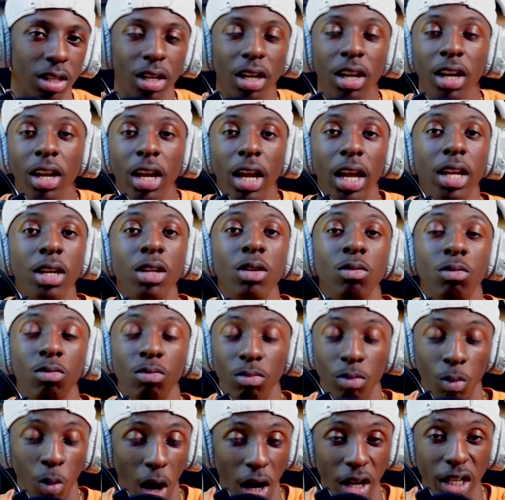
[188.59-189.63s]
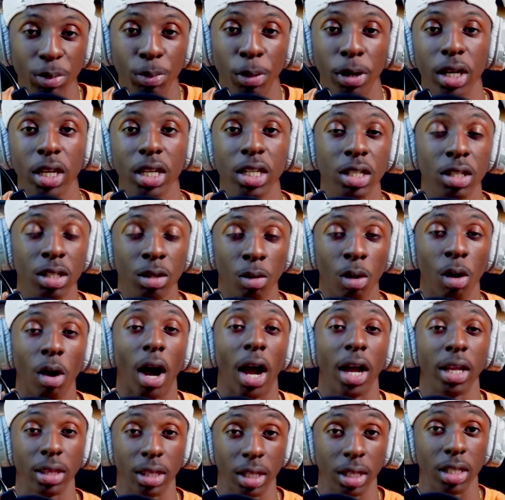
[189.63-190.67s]
And while Sparking Zero, I
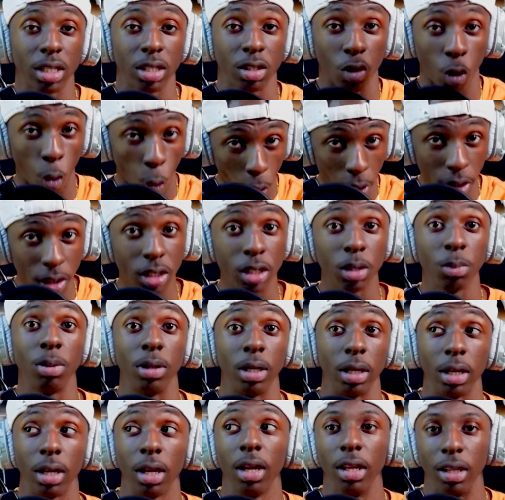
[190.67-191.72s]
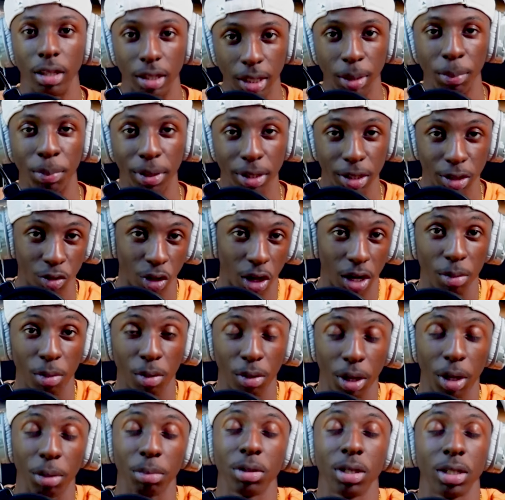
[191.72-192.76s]
think, is going to be the biggest Dragon Ball
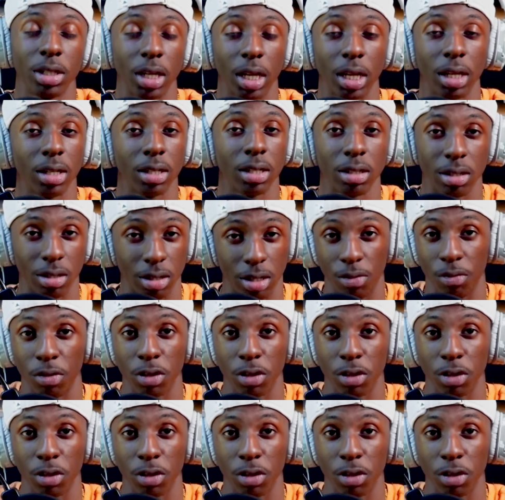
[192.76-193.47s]
game to date because Xenoverse